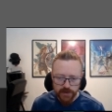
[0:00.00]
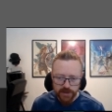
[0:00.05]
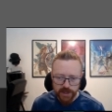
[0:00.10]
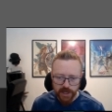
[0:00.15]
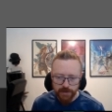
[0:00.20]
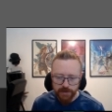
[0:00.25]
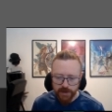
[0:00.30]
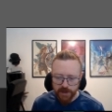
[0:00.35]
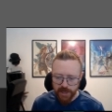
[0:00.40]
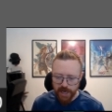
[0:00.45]
the
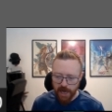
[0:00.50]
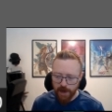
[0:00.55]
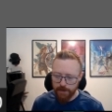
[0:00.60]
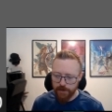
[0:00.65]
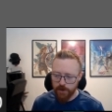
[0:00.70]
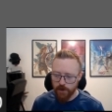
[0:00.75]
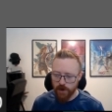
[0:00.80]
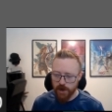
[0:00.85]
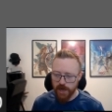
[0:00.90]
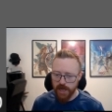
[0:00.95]
same thing to happen
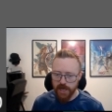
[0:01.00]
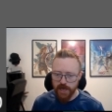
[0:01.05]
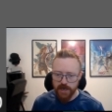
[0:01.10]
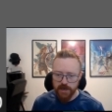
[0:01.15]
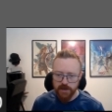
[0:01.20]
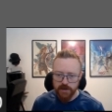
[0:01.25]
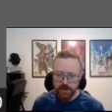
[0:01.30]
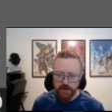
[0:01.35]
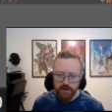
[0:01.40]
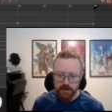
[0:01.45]
to our head.
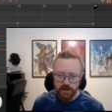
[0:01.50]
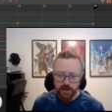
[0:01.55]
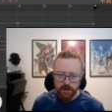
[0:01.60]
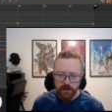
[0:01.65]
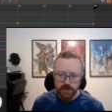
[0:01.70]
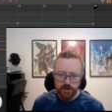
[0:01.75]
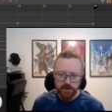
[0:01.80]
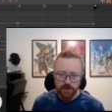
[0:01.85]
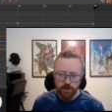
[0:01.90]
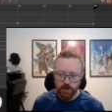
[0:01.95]

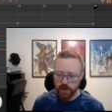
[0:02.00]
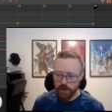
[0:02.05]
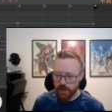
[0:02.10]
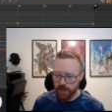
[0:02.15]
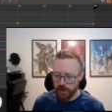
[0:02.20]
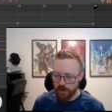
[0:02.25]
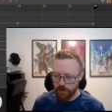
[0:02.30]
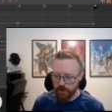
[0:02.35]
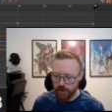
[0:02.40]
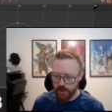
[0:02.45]
So we're
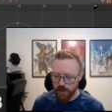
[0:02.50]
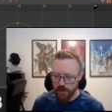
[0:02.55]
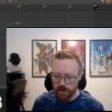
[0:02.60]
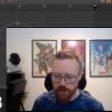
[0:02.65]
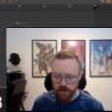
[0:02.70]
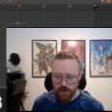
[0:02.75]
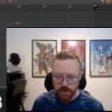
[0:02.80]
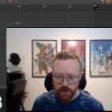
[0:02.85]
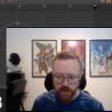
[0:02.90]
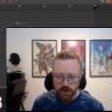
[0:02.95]
gonna go in
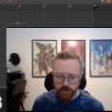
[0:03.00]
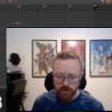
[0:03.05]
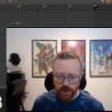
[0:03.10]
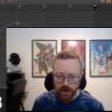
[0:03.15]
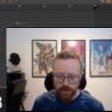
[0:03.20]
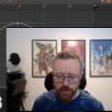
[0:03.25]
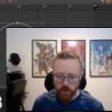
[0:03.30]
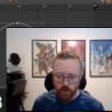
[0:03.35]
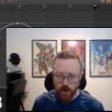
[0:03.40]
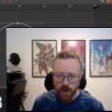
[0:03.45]
here,
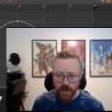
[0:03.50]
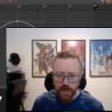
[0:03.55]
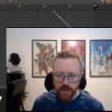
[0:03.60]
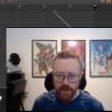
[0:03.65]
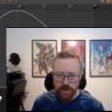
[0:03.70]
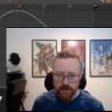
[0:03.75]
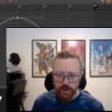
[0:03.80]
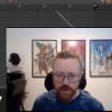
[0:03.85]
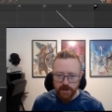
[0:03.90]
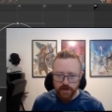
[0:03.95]
grab the Y.
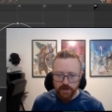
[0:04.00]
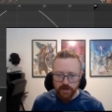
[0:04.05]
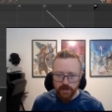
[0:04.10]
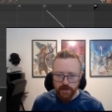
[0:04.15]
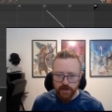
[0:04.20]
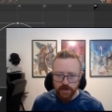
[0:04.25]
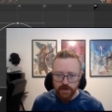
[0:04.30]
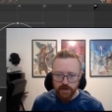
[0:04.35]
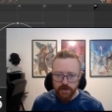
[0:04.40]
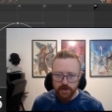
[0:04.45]

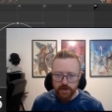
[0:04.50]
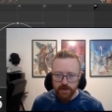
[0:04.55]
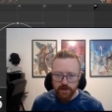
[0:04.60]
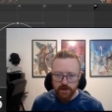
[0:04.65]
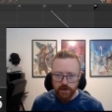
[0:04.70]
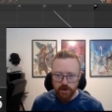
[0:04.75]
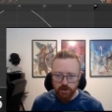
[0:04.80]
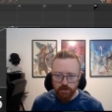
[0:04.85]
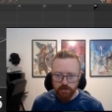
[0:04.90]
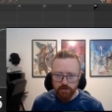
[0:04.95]

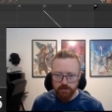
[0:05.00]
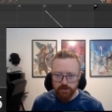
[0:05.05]
Oh,